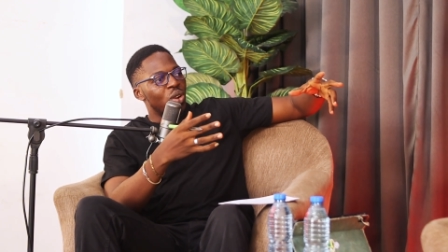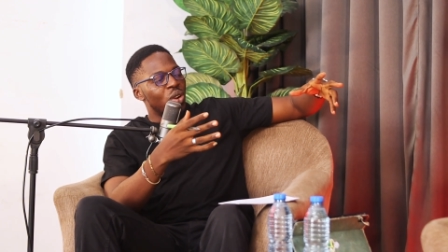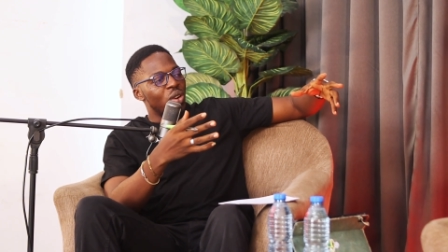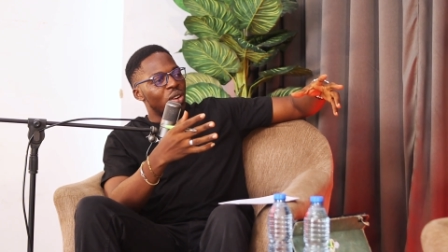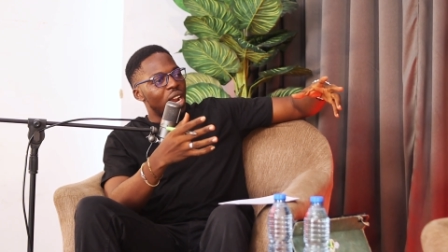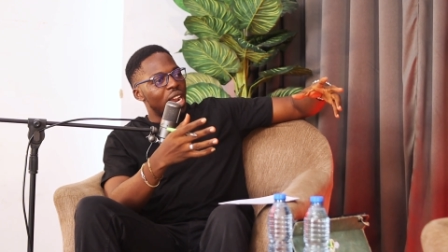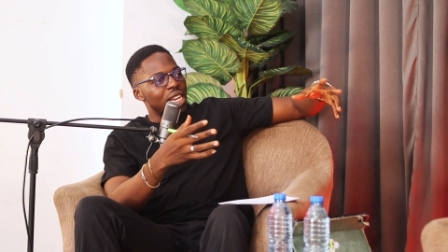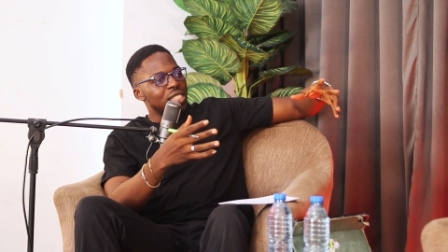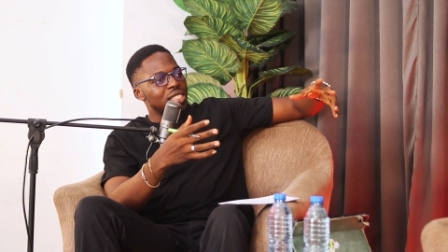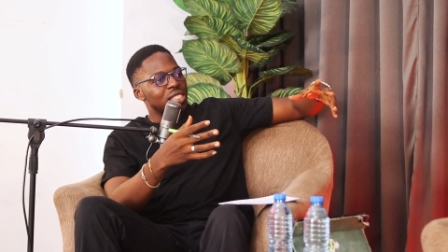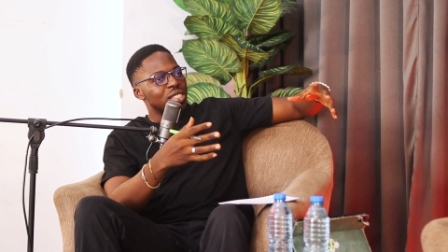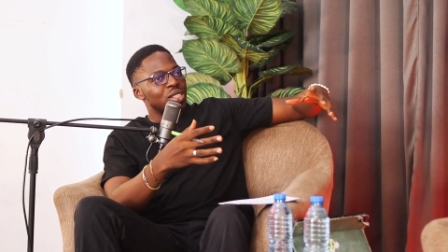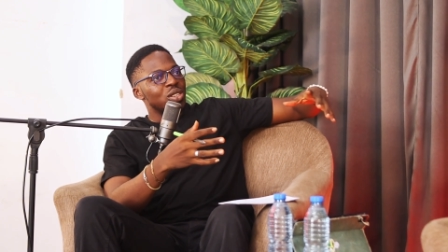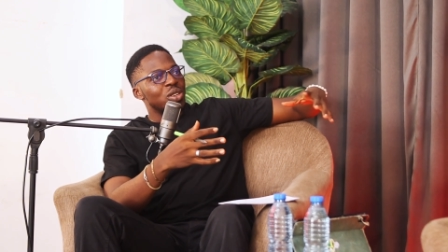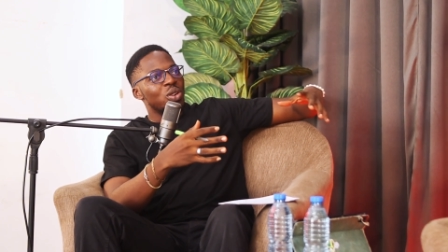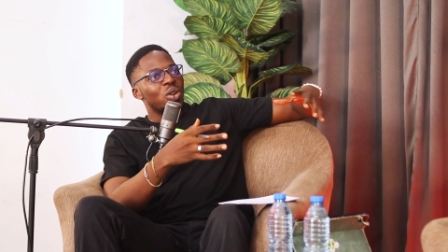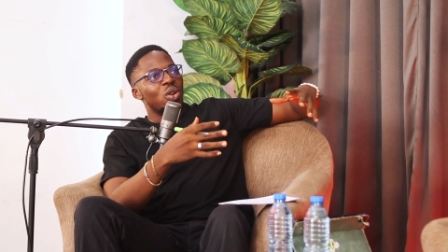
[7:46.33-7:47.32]
All right.
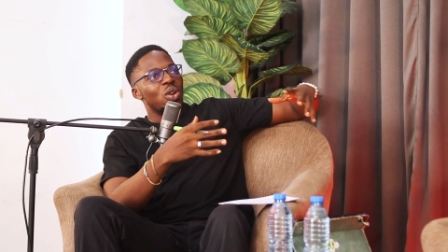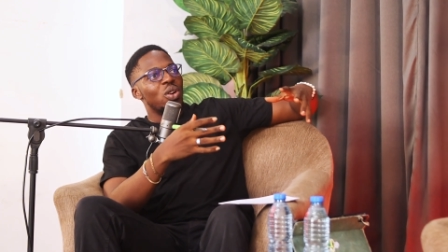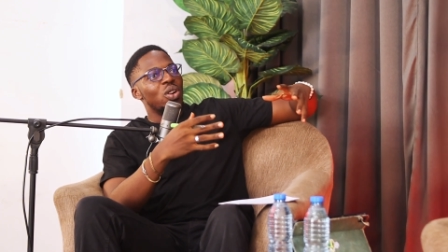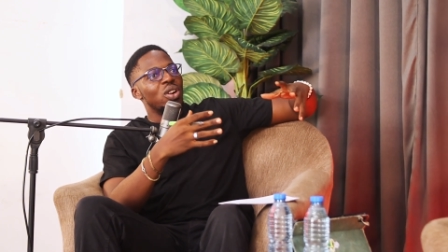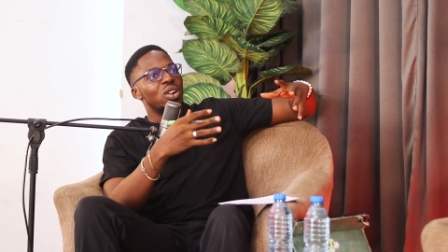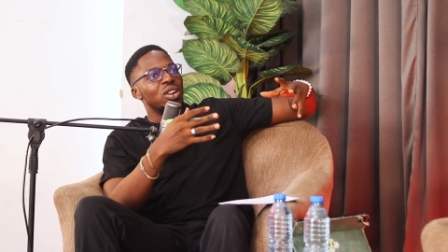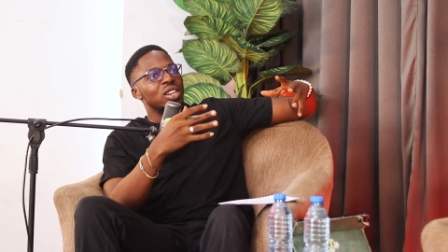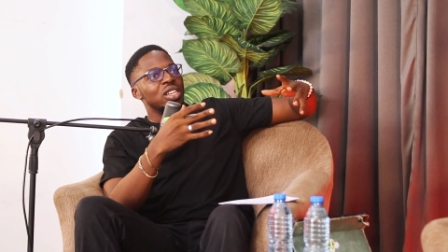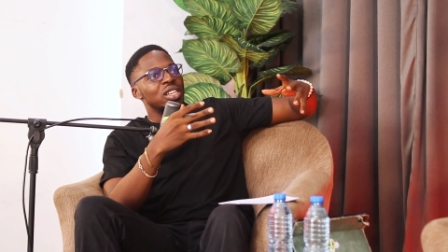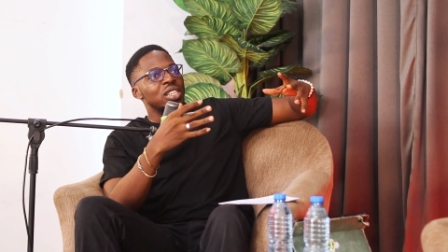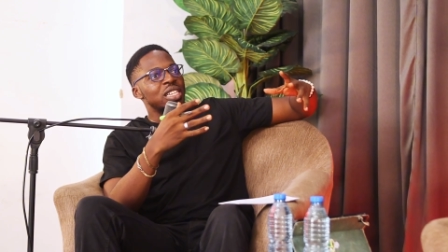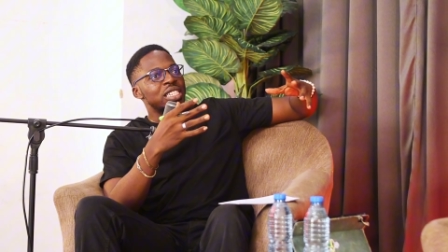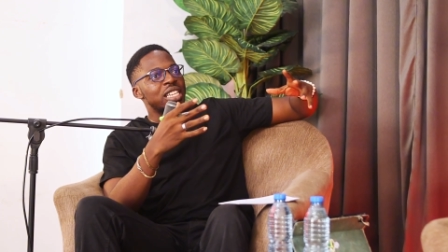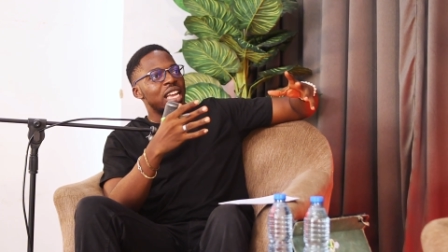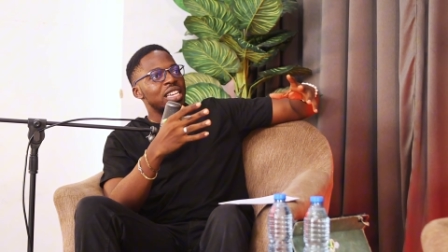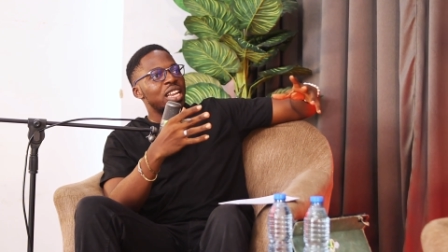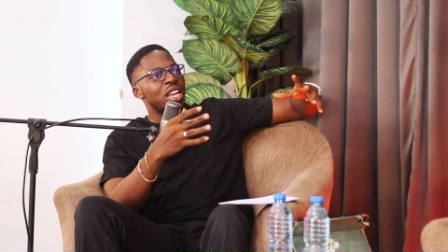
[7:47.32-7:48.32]
Or
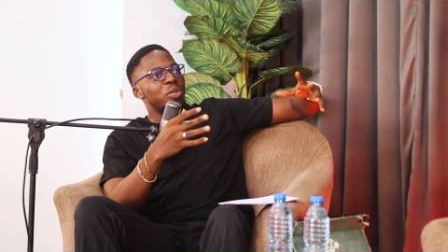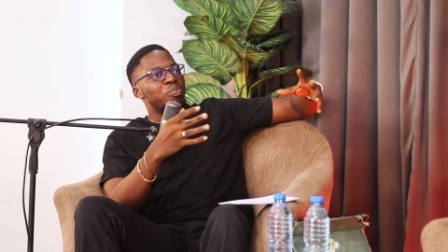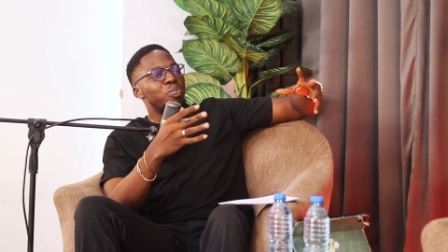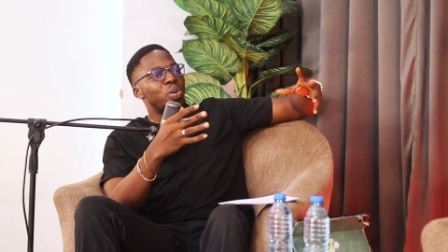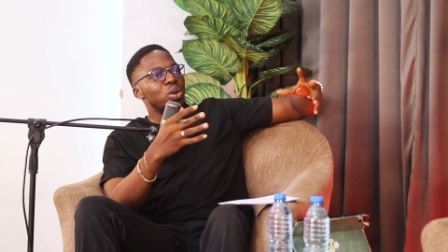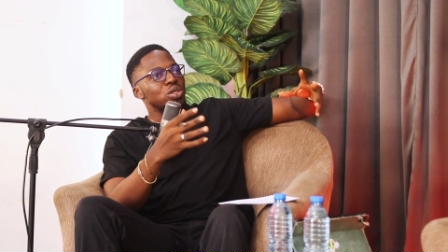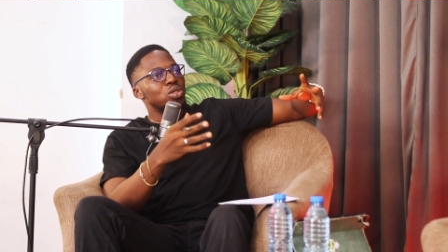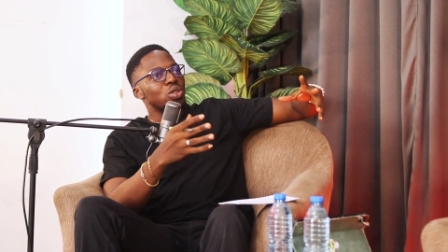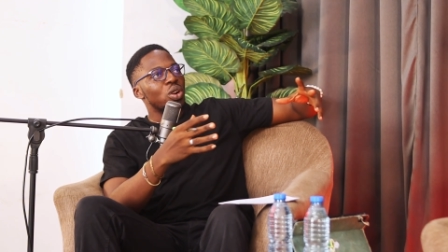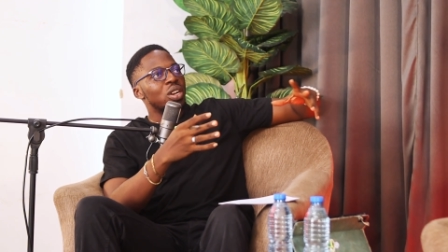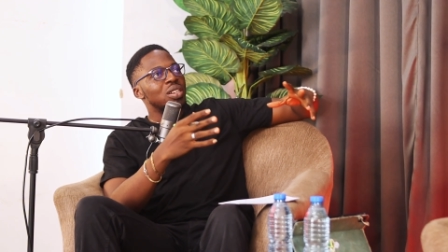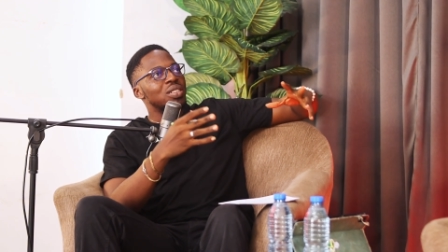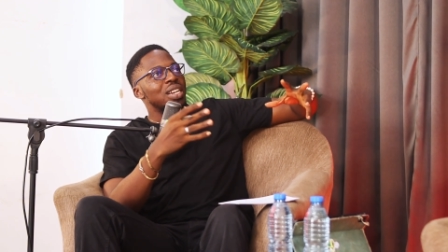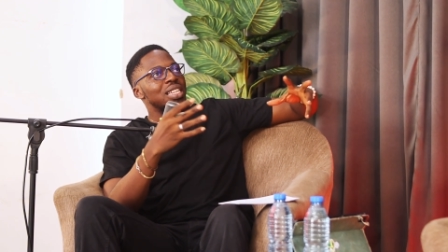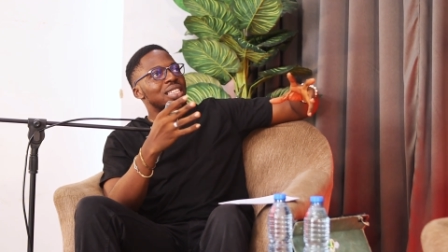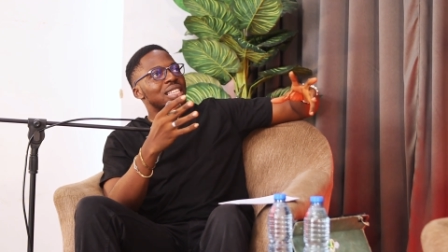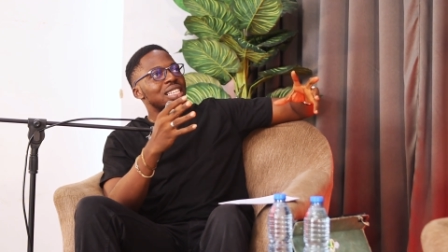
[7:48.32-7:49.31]
then they post or
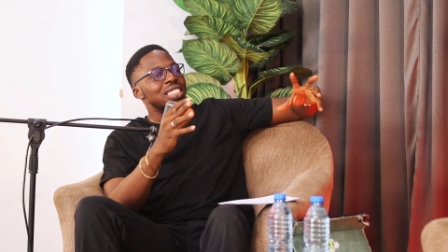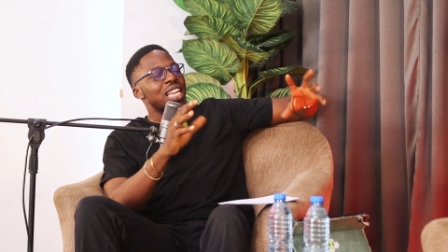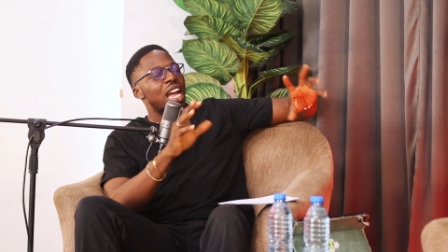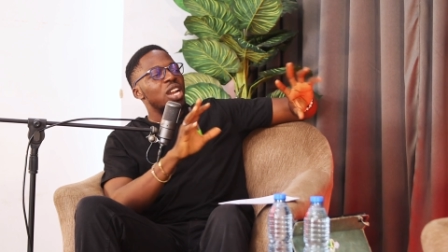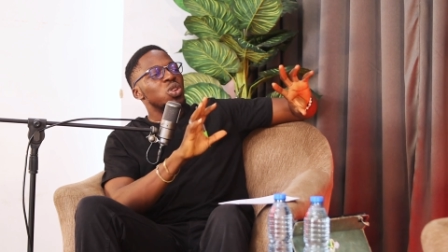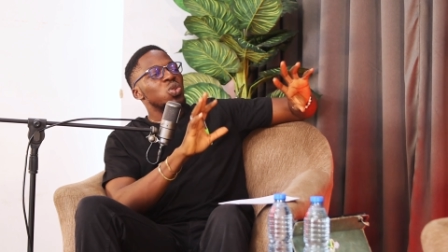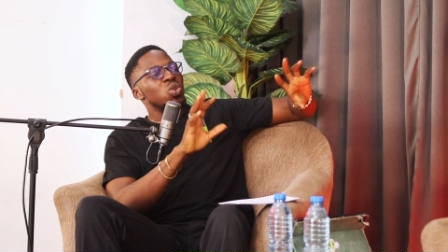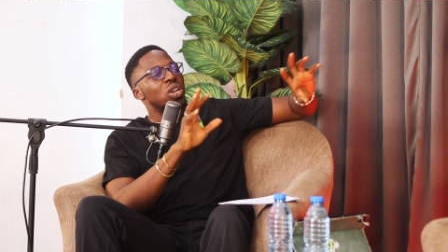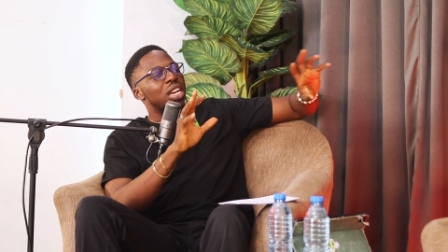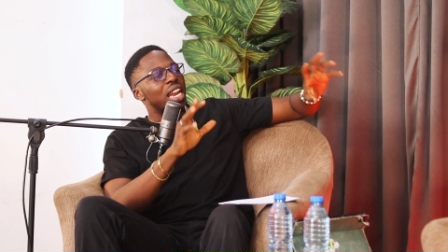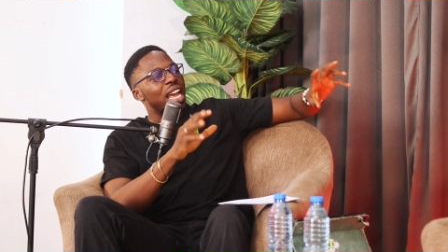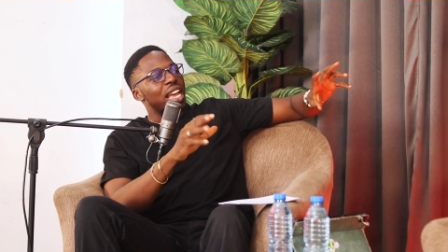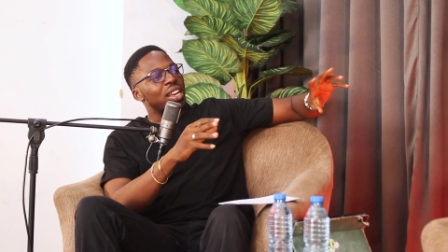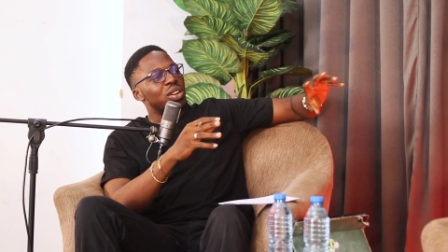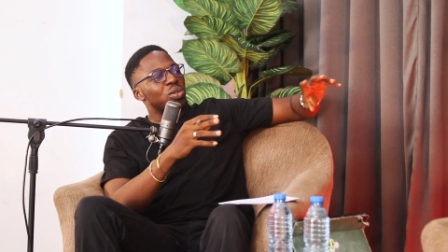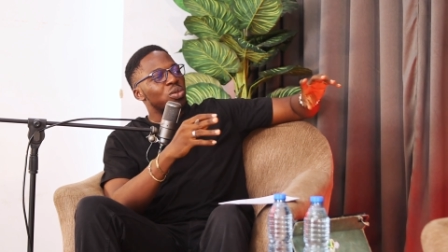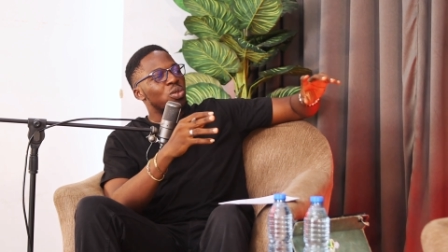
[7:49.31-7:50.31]
create things that look
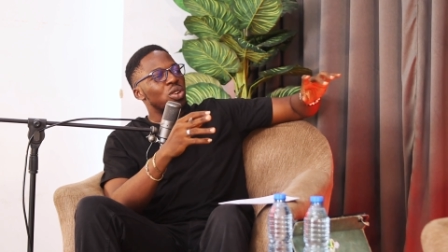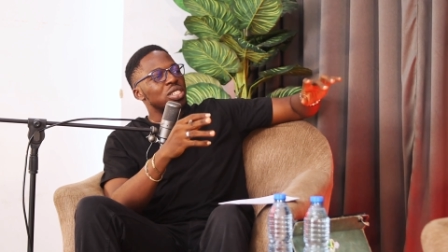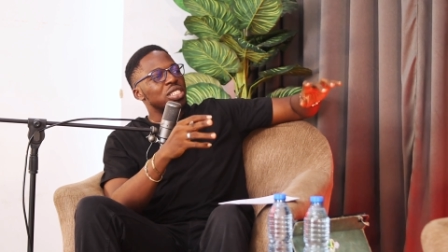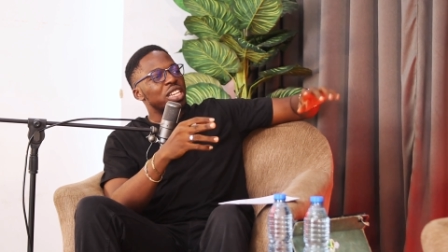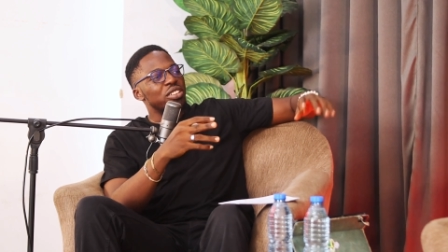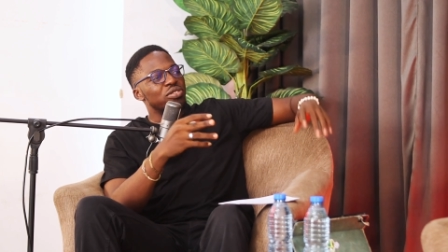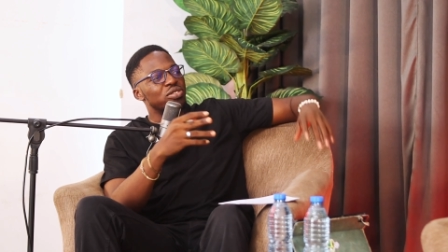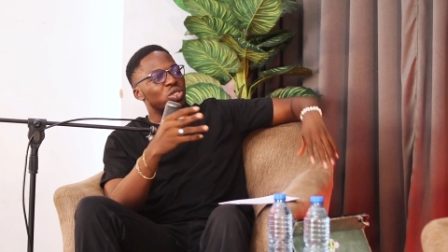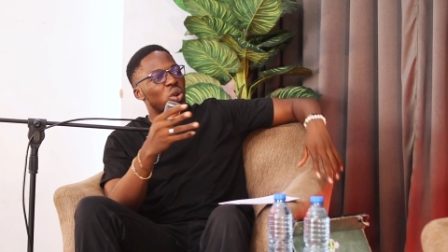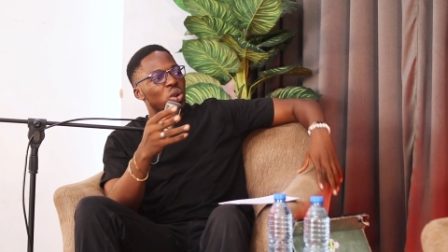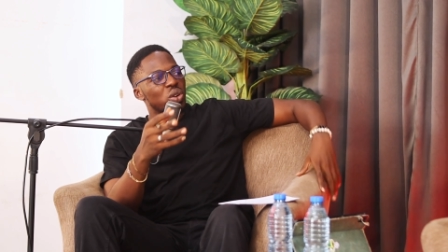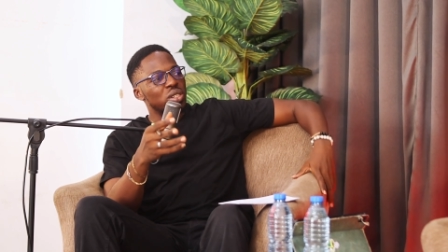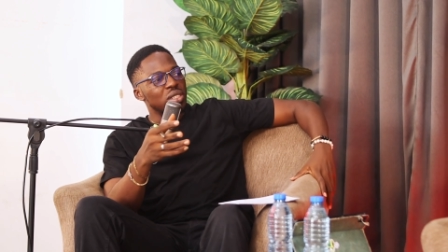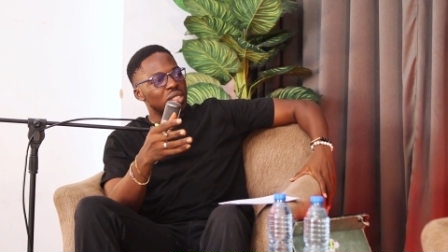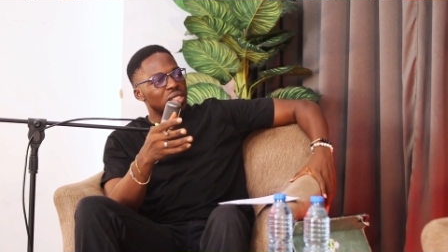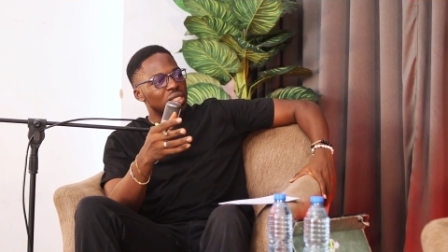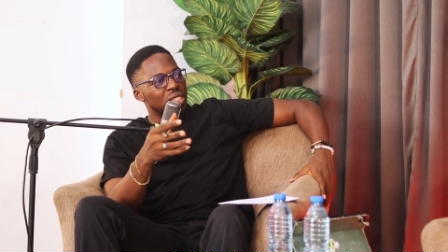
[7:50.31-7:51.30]
like what they've
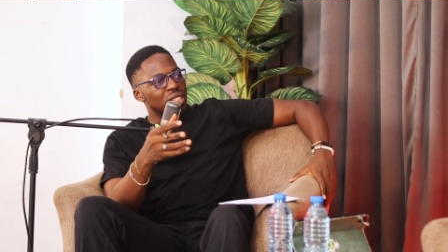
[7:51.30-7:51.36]
done,